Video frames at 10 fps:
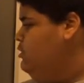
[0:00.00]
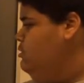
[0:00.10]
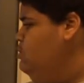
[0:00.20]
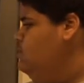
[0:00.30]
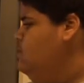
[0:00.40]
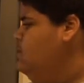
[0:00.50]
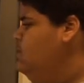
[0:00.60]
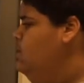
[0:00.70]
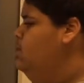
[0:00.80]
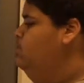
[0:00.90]
using
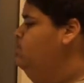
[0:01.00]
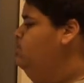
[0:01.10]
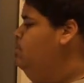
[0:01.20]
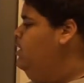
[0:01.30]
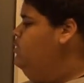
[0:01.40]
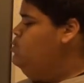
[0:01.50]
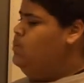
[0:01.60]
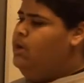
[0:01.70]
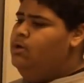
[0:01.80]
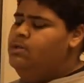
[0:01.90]
the Punnett square,